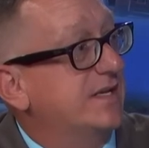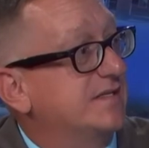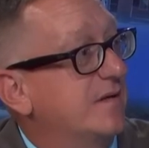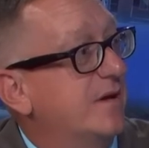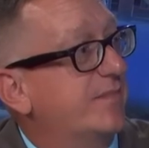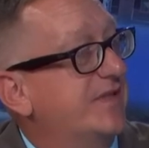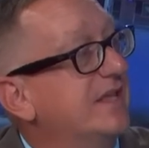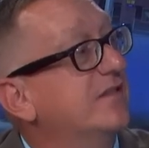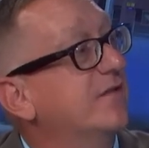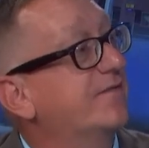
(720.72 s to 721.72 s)
is coming up at the
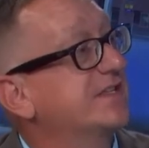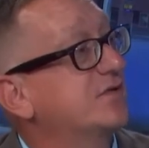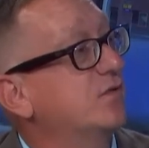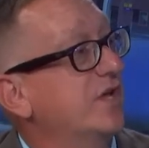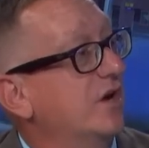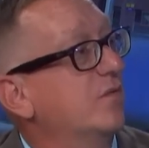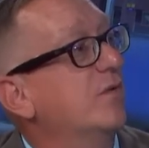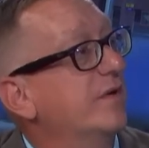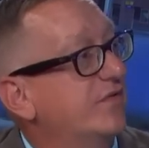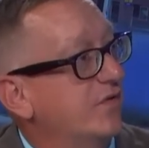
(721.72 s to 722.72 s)
end of the fiscal year. When
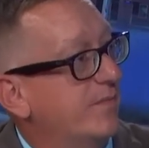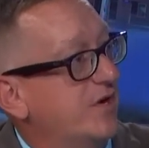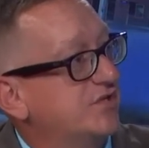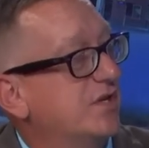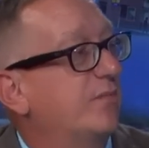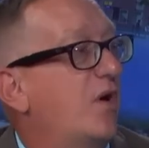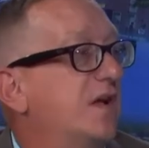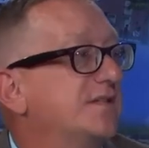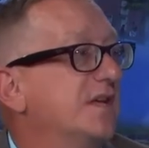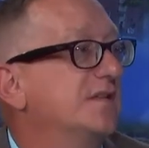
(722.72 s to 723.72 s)
we went through the budgeting
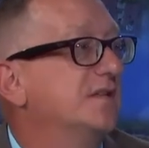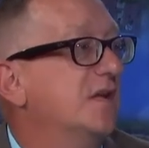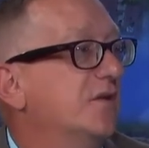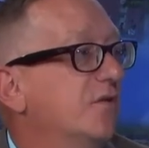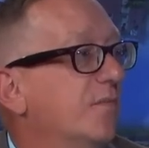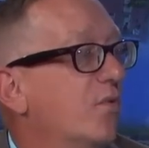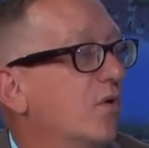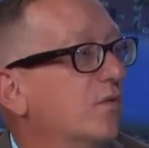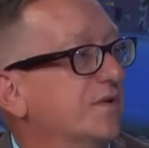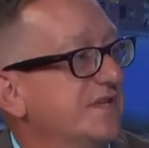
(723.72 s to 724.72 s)
process, and I know the
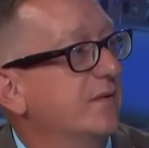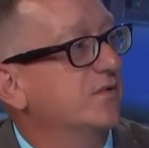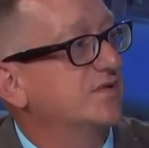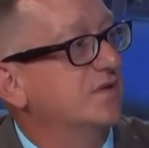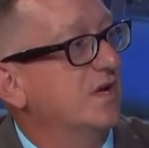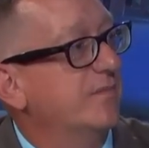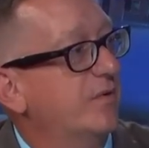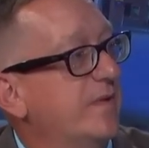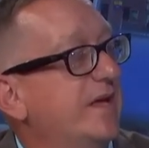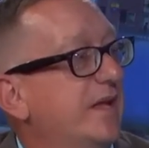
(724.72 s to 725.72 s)
board was able to
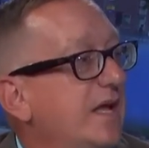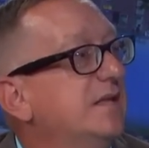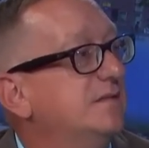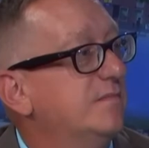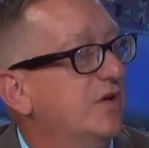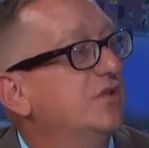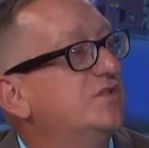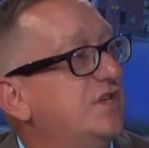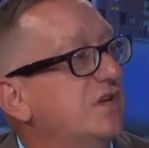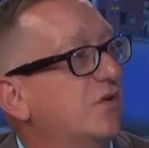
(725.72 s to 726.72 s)
implement a
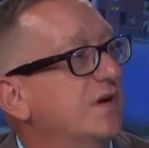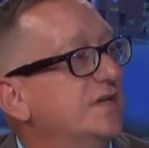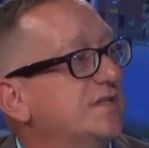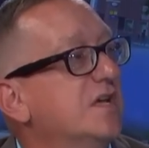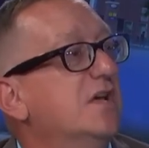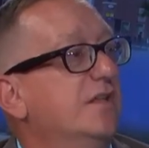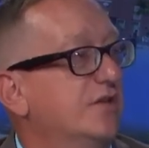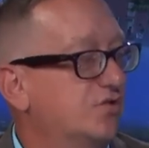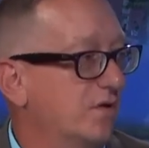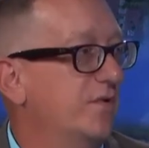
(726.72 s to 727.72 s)
millage decrease,
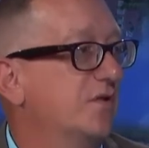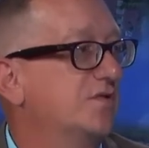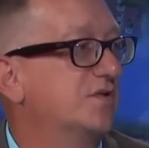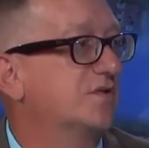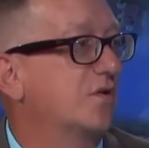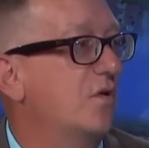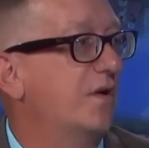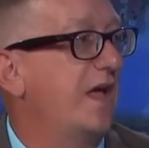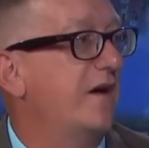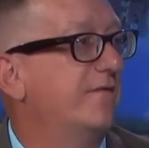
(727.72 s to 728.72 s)
and the trim notices are
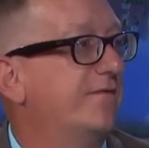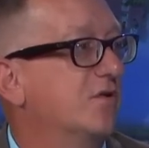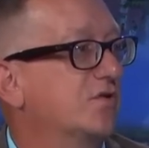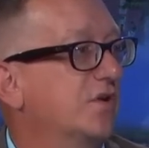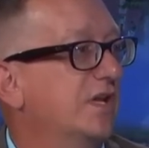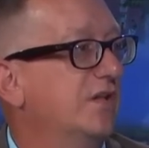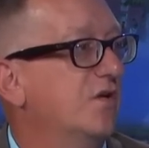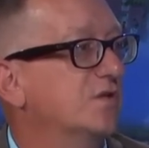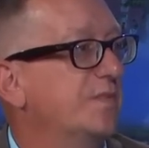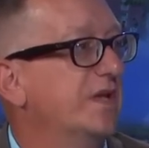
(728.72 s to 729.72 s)
going out, and folks are getting
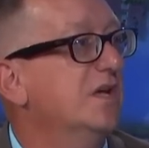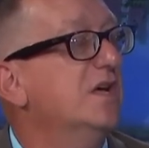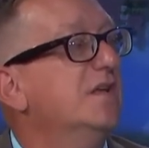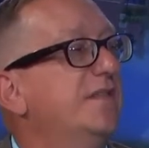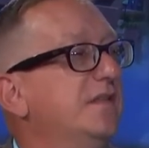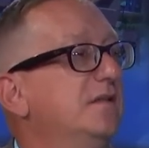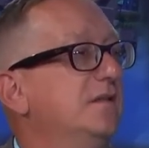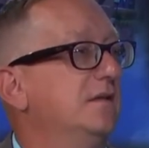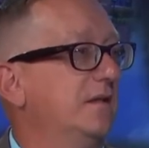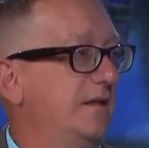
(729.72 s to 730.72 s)
those. But
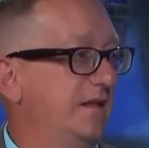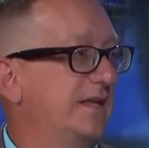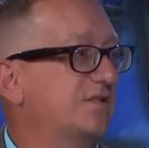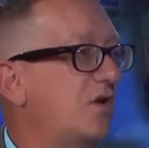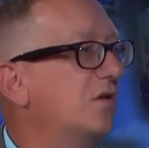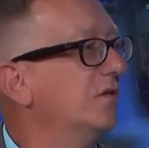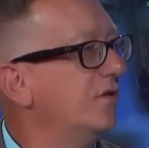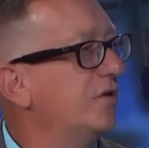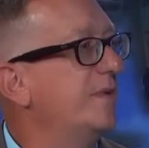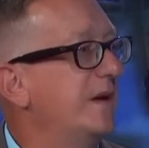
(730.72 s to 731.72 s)
let's talk a
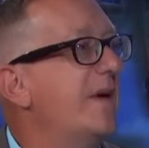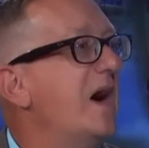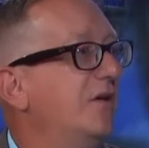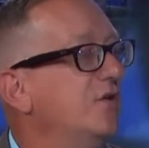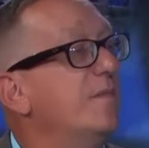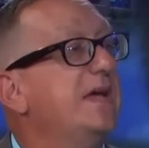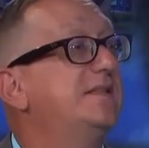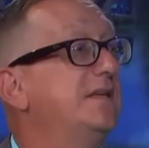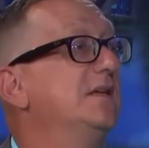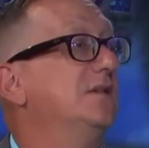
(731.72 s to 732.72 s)
little bit about you may
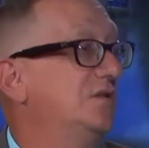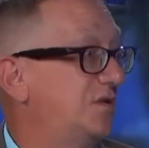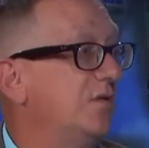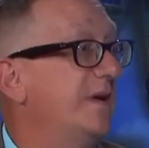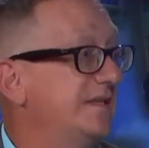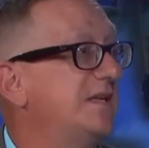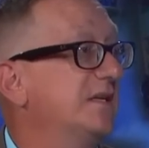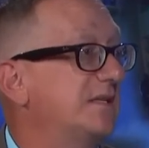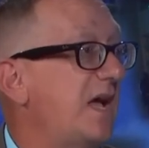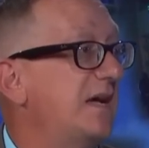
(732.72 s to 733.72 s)
see you still may see
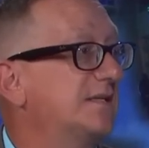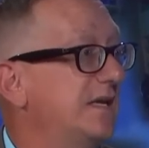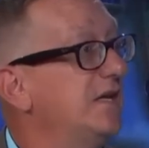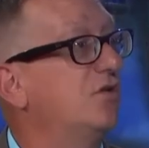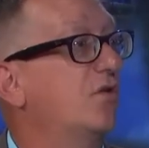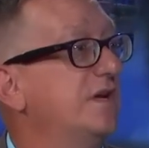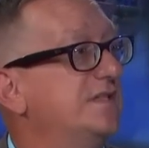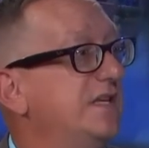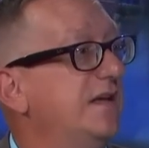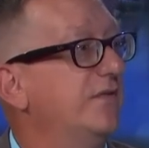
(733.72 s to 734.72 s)
a tax
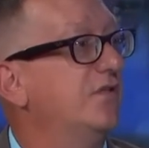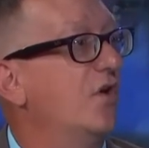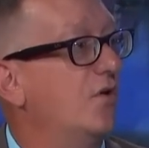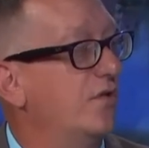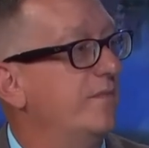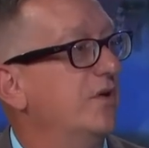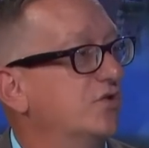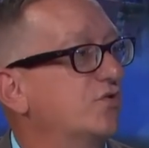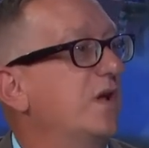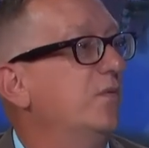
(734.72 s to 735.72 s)
increase even though the
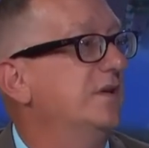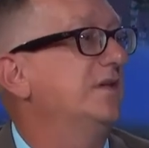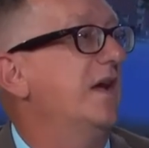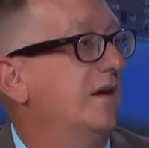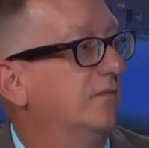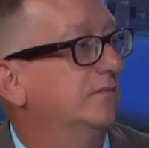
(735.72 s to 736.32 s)
millage rate went down.